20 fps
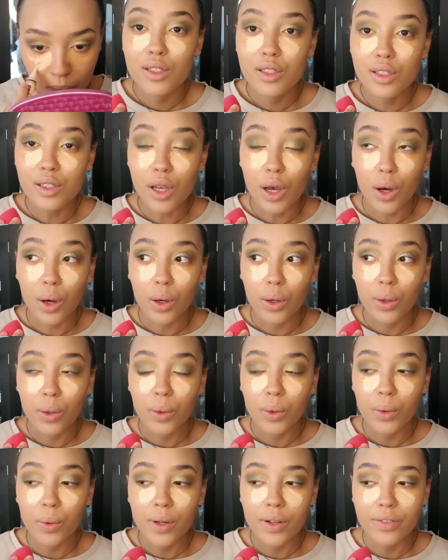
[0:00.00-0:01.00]

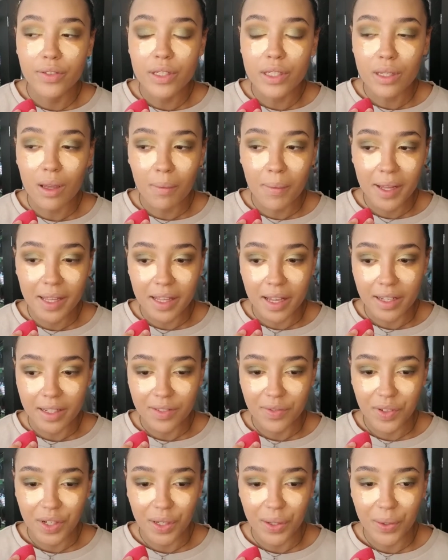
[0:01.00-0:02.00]
So if you saw my last
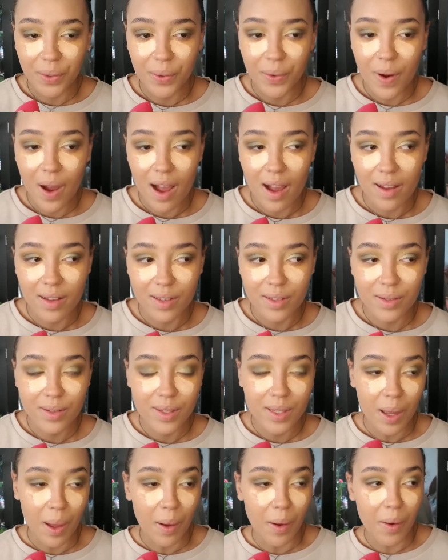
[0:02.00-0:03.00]
video, you
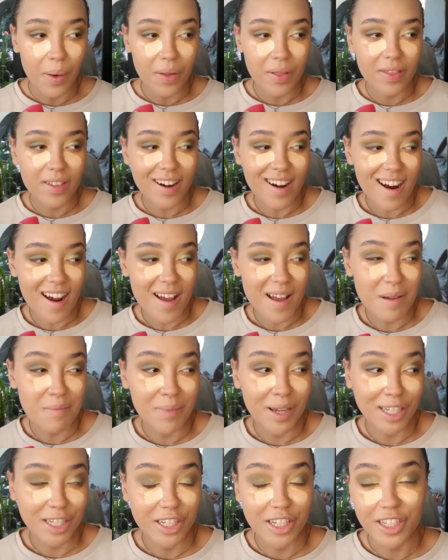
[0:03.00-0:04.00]
saw that I
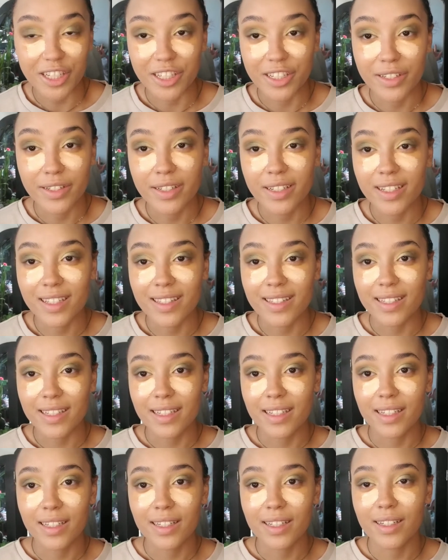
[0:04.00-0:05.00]
mentioned
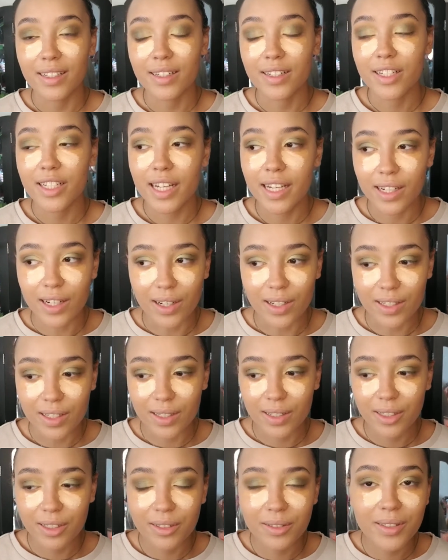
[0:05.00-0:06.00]
the Shane Dawson
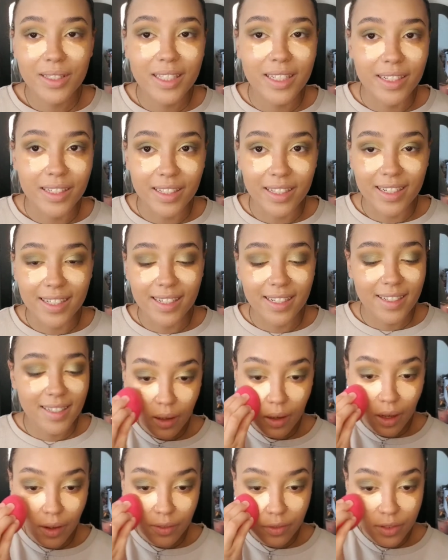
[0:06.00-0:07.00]
new series.
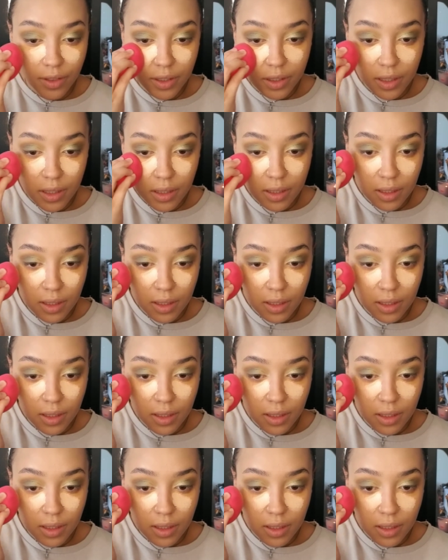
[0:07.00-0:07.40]
At first,